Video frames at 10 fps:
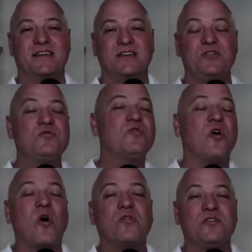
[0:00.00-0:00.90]
You
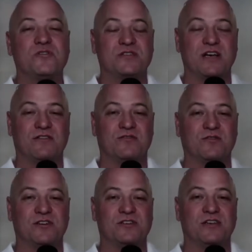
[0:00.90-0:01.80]
call yourself
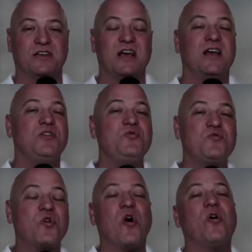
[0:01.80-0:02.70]
Christian. You
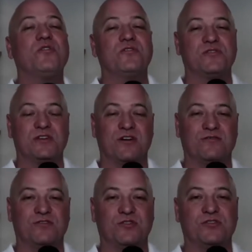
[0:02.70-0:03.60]
call yourself
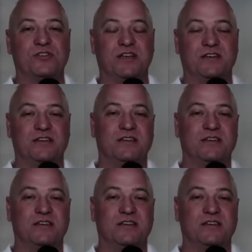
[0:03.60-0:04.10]
virgin.